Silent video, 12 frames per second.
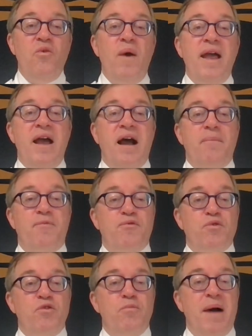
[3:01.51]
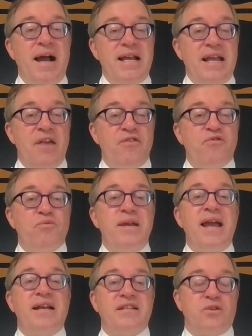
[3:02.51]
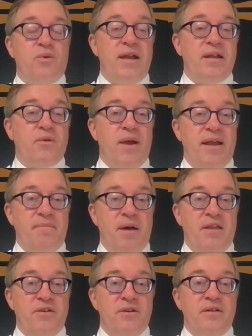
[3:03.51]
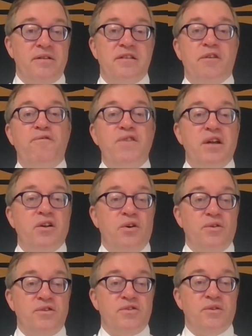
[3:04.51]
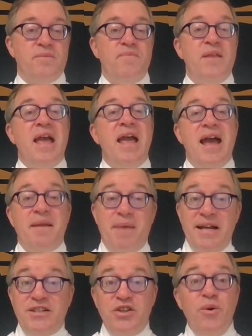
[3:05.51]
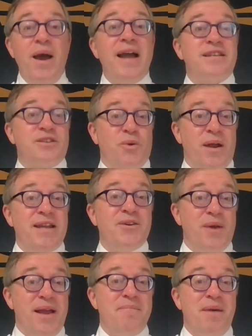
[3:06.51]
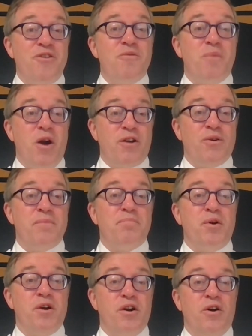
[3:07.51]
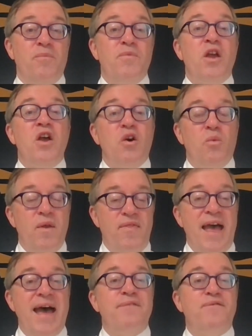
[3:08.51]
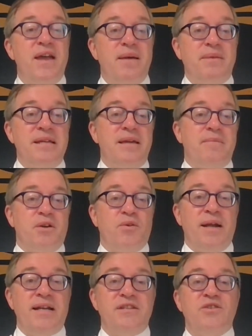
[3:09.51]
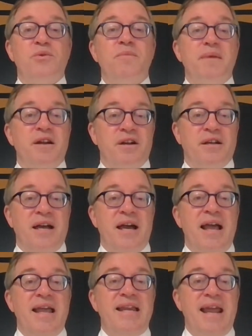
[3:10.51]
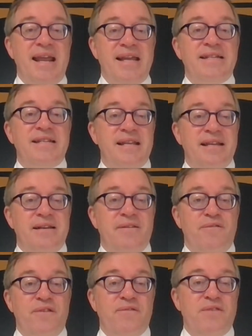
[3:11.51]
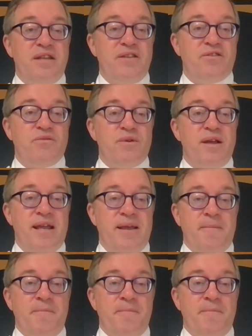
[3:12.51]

way up through my 3x great grandmother, Sophia Goldstrom, and my 2x great grandmother, Margaret Pearl, when that family immigrated to America in 1853.